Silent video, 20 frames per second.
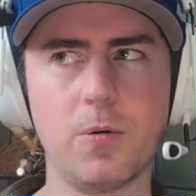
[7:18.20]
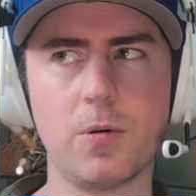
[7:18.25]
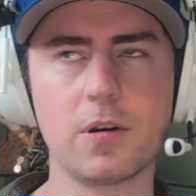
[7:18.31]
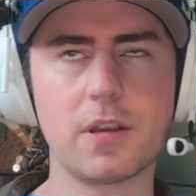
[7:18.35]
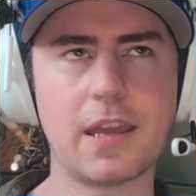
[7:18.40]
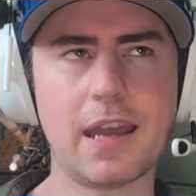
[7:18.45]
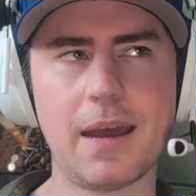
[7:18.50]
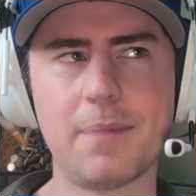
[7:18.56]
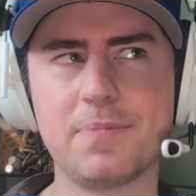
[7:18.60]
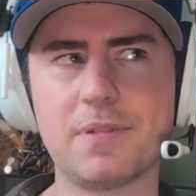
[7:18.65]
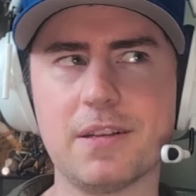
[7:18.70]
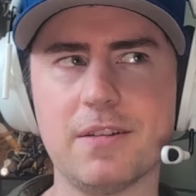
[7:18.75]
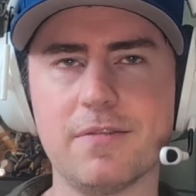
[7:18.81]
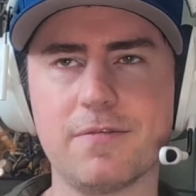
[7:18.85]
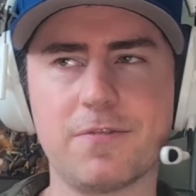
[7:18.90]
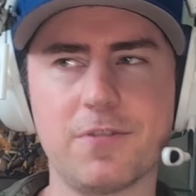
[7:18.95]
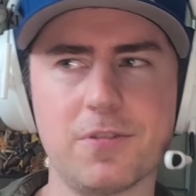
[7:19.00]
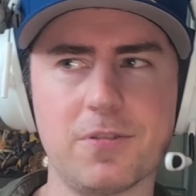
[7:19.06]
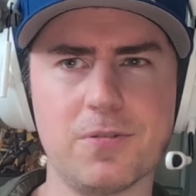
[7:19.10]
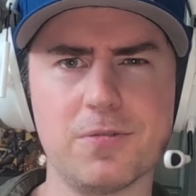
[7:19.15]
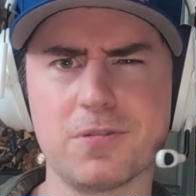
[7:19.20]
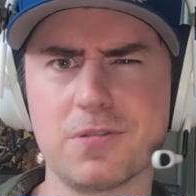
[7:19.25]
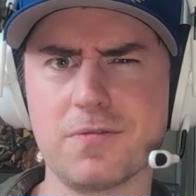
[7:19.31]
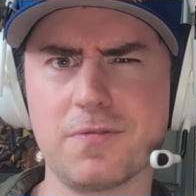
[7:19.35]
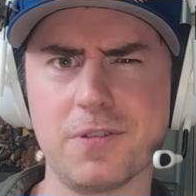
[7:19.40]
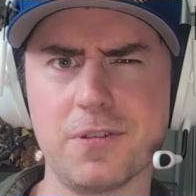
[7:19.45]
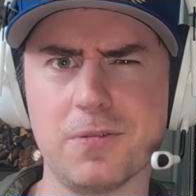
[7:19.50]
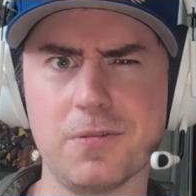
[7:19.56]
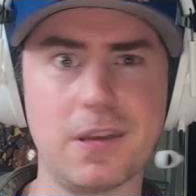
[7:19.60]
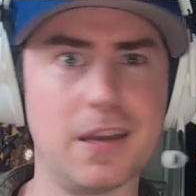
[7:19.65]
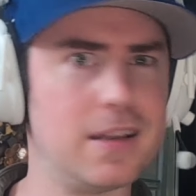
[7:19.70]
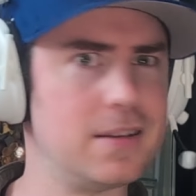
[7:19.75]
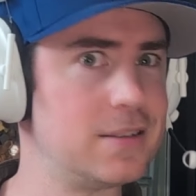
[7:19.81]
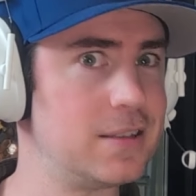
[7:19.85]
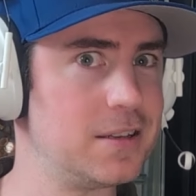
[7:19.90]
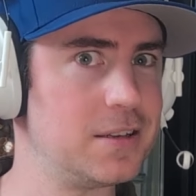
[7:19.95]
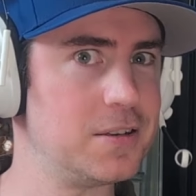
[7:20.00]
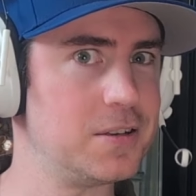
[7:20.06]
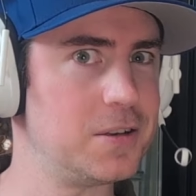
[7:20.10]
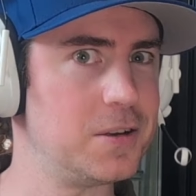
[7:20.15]
captain for those of you that
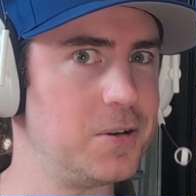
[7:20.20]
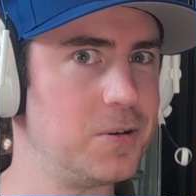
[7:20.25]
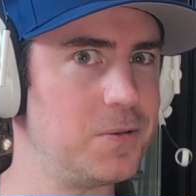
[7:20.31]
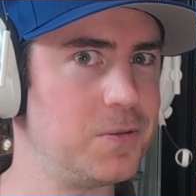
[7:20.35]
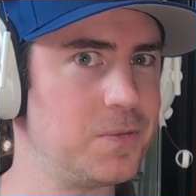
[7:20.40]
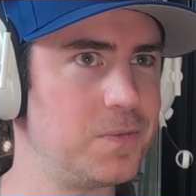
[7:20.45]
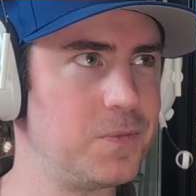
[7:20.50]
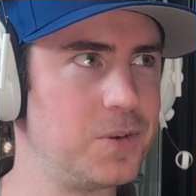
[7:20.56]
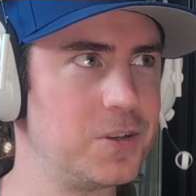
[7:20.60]
didn't know what